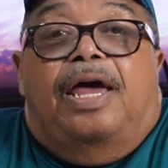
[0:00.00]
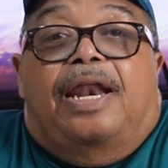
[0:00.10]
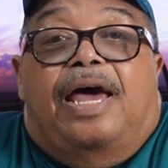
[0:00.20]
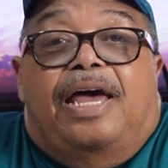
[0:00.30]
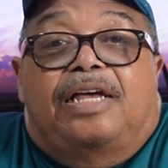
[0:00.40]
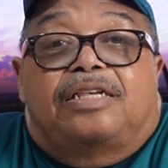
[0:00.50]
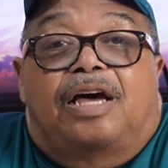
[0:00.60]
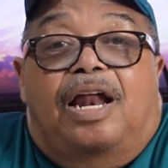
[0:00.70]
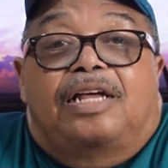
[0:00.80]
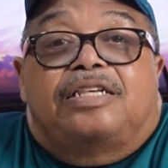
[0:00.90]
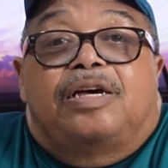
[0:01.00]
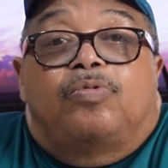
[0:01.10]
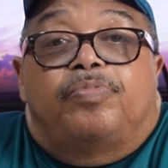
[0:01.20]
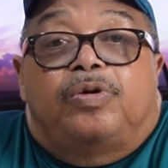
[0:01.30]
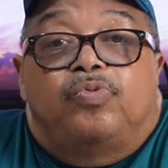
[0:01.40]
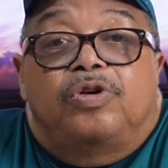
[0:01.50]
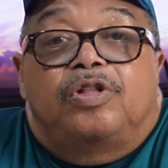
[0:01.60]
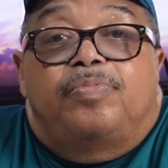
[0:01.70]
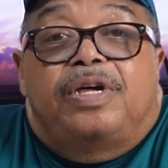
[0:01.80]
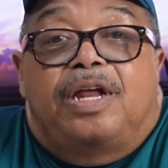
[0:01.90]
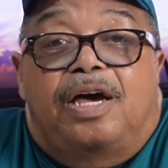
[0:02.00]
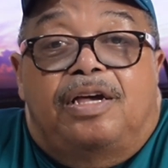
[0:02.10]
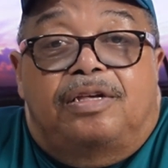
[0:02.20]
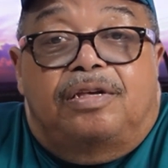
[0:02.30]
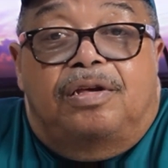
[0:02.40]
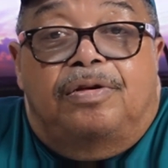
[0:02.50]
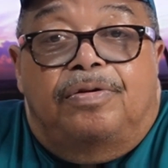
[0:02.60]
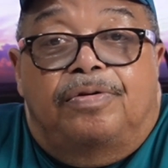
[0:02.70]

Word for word: And I asked God, I said, it would be really be nice